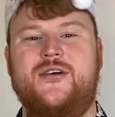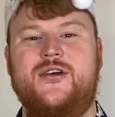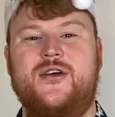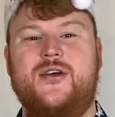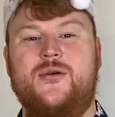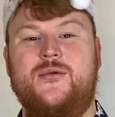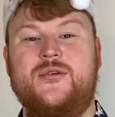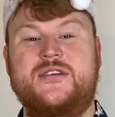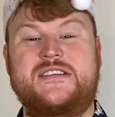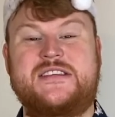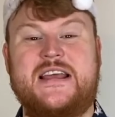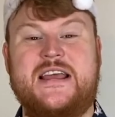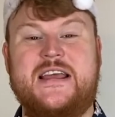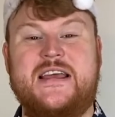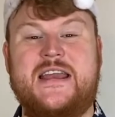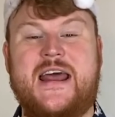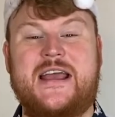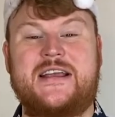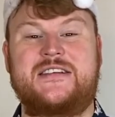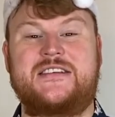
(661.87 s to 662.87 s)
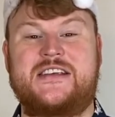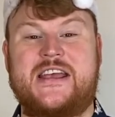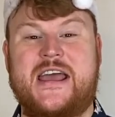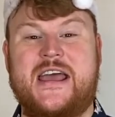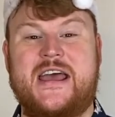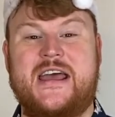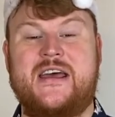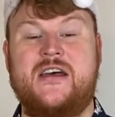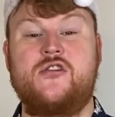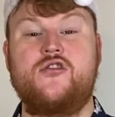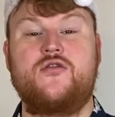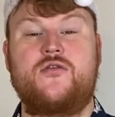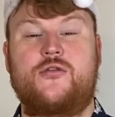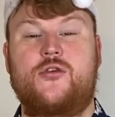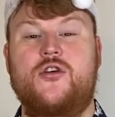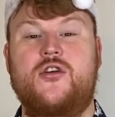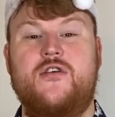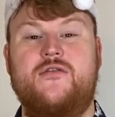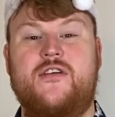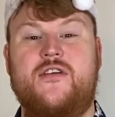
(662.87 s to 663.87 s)
We'll see you next year for
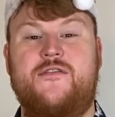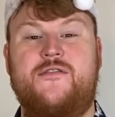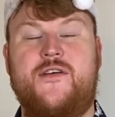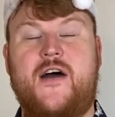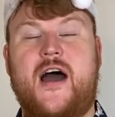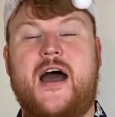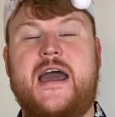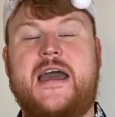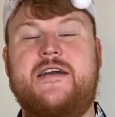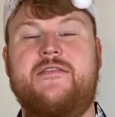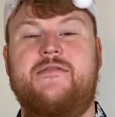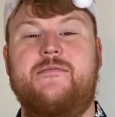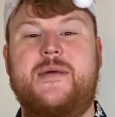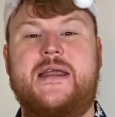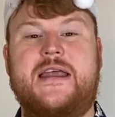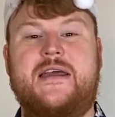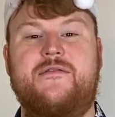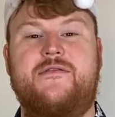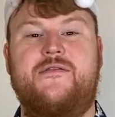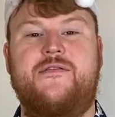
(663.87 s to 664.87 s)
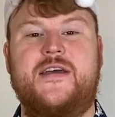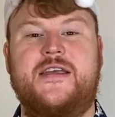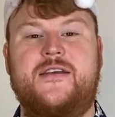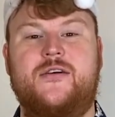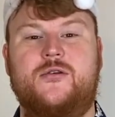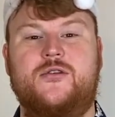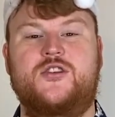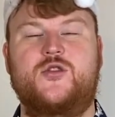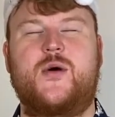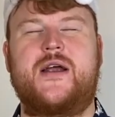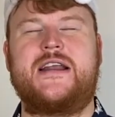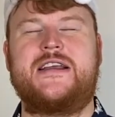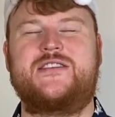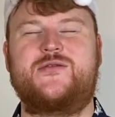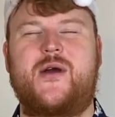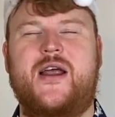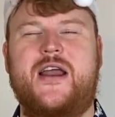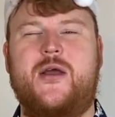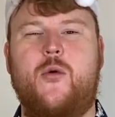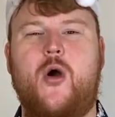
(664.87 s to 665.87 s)
another 5-Minute Fiddle
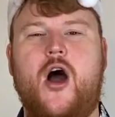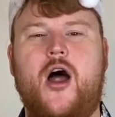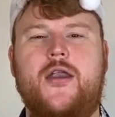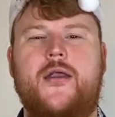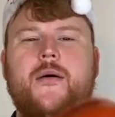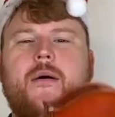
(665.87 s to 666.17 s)
2021.